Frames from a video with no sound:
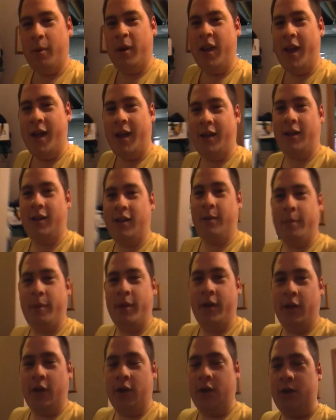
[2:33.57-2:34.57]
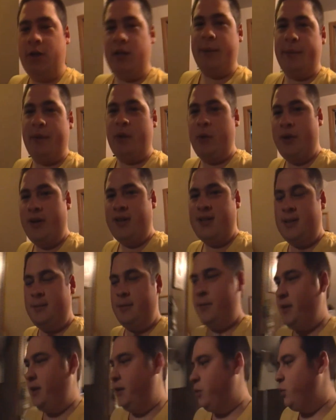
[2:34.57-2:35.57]
But yeah, I'm here. I'm gonna go get
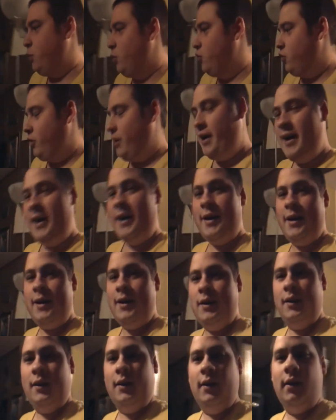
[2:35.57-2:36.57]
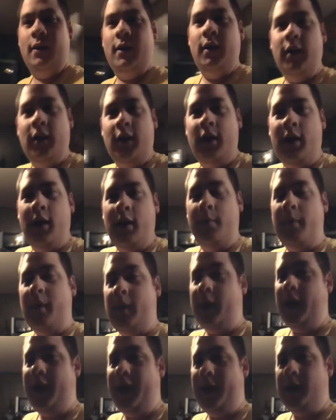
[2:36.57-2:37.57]
something to drink.
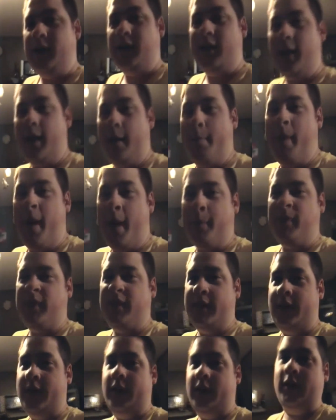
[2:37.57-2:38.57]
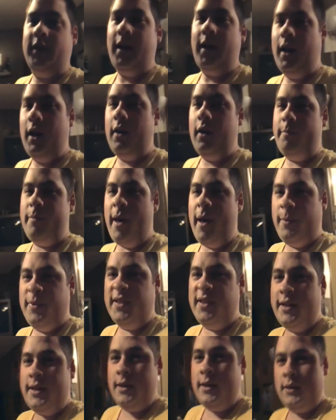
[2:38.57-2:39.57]
Probably gonna get a Pepsi. I love
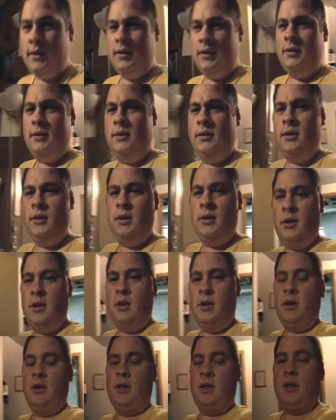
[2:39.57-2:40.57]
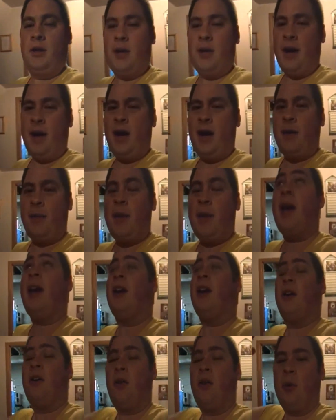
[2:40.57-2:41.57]
Pepsi. I gotta get
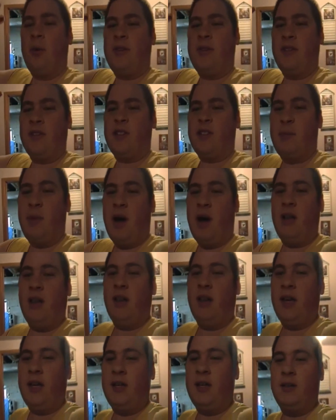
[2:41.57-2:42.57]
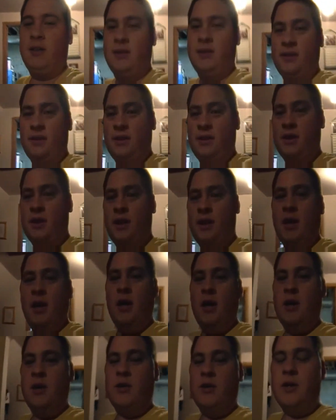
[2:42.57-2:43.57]
back. I'm uh, always in the spotlight.
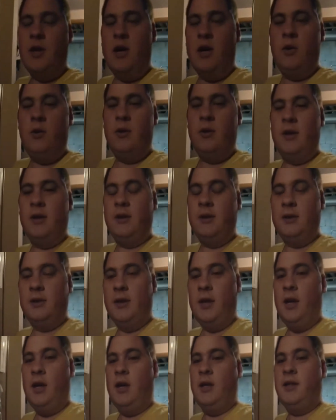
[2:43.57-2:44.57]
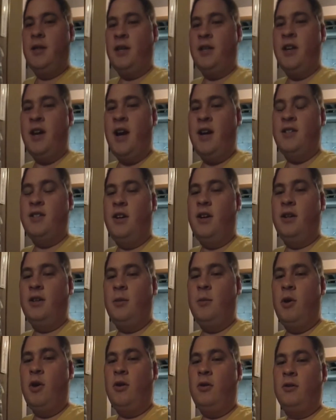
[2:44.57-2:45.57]
So, I'll talk to you guys all
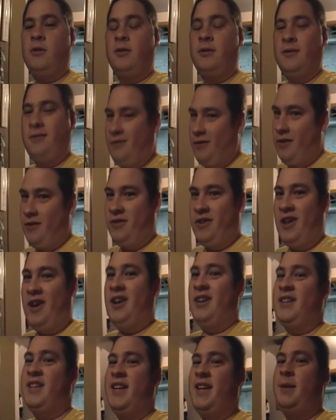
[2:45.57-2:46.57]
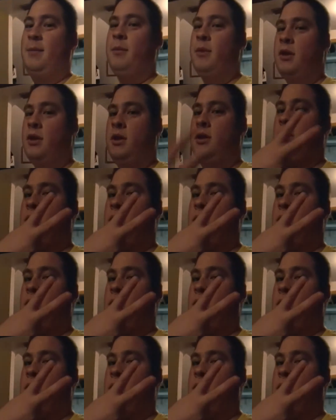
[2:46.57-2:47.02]
tomorrow for the vlog team.